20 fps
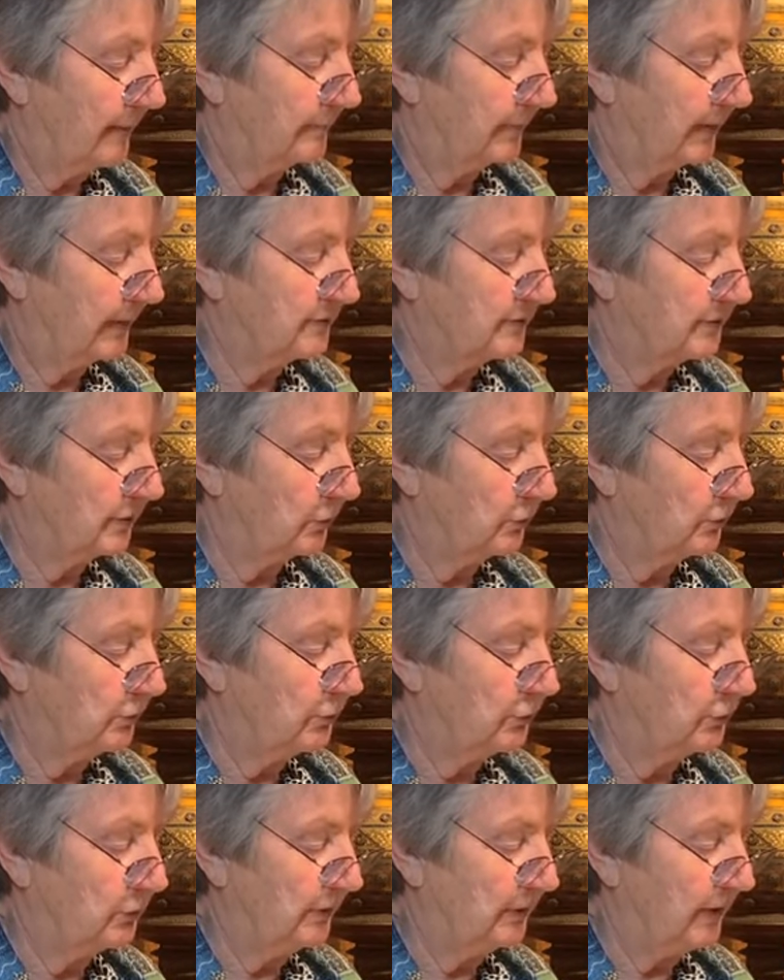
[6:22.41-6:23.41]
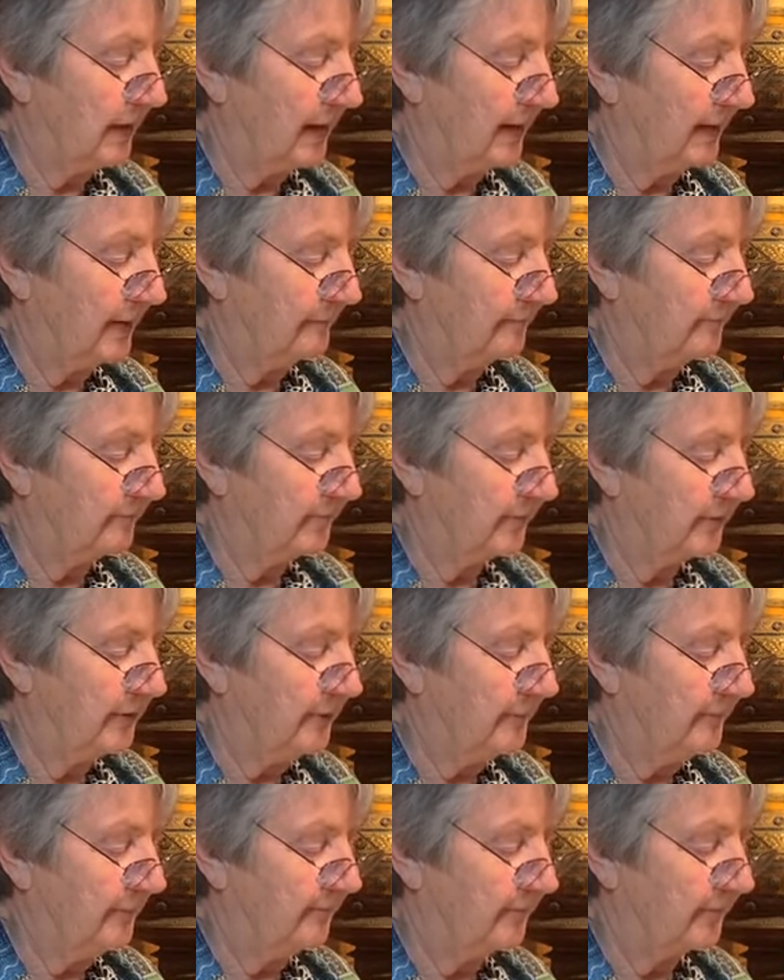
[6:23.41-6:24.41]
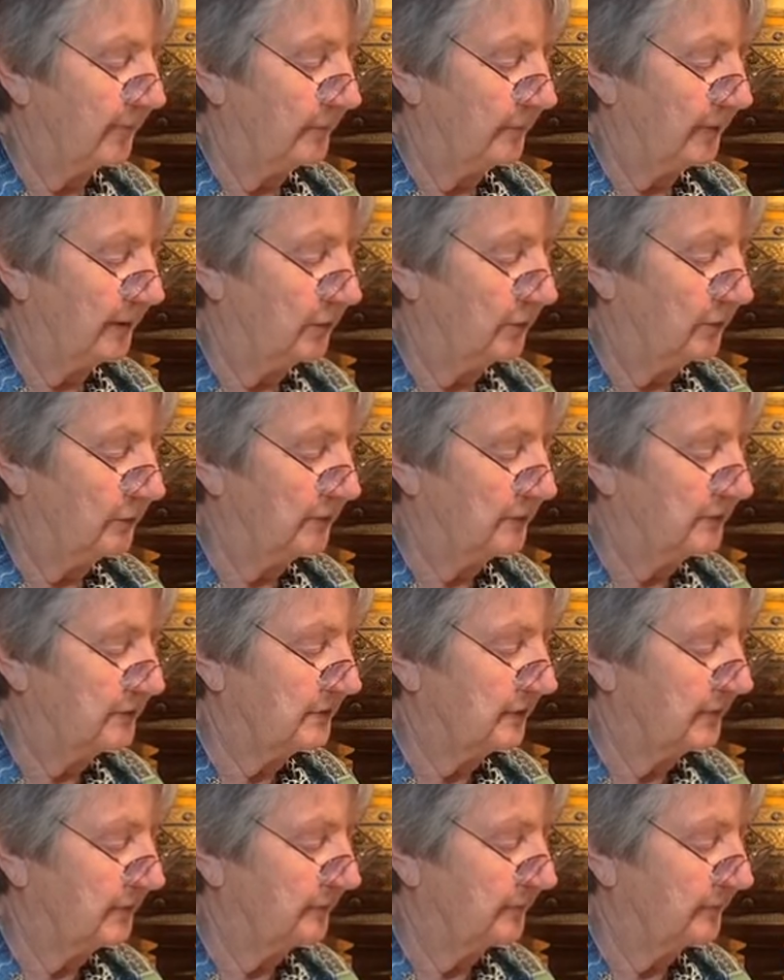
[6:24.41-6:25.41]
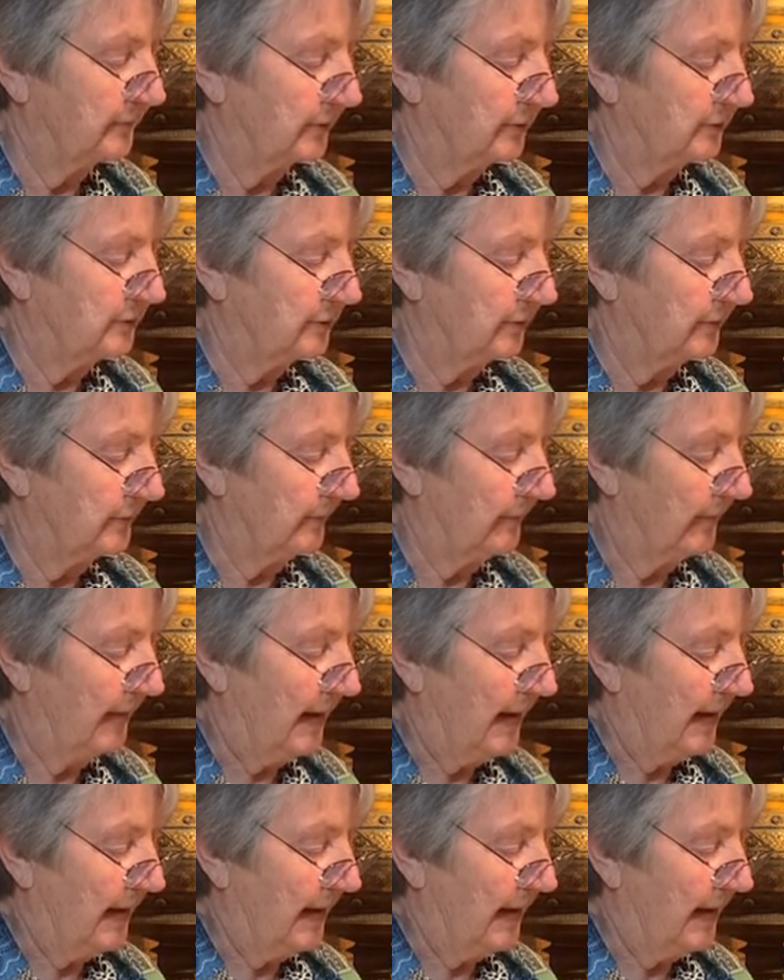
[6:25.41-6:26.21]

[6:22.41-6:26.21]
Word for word: by so doing I am free from illness and affliction,